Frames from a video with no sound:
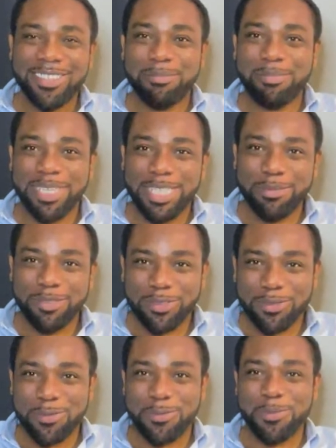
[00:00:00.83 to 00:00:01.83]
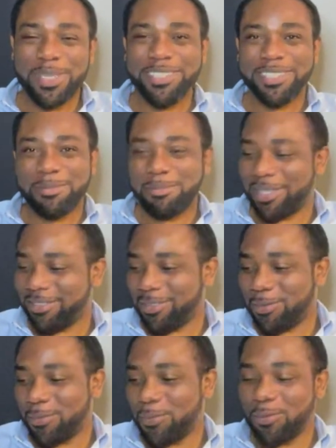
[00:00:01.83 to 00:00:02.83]
My name is
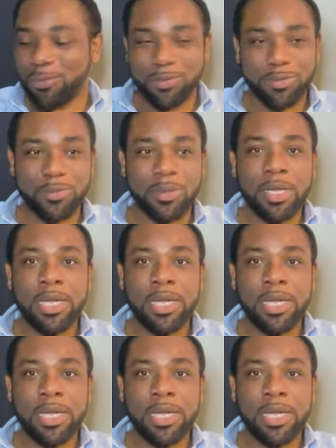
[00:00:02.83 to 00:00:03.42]
ChukwumaijemNwosu,